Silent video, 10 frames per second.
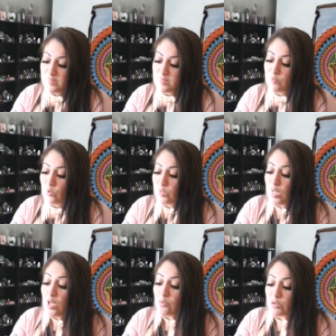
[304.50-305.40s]
mode
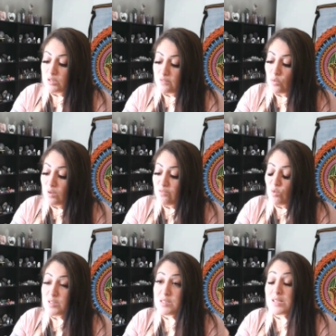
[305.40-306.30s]
with the four of
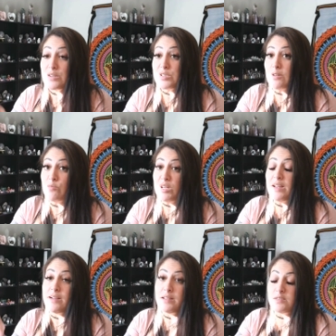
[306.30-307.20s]
wands here someone here
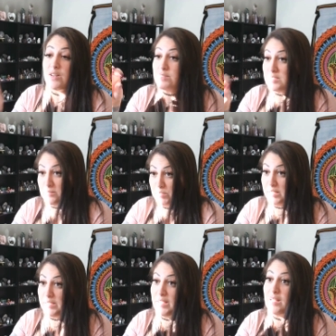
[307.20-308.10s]
has found
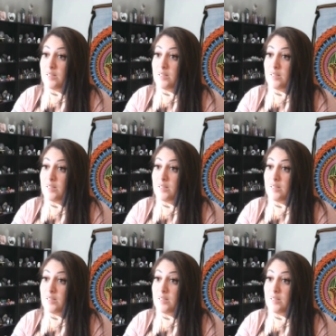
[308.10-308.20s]
stability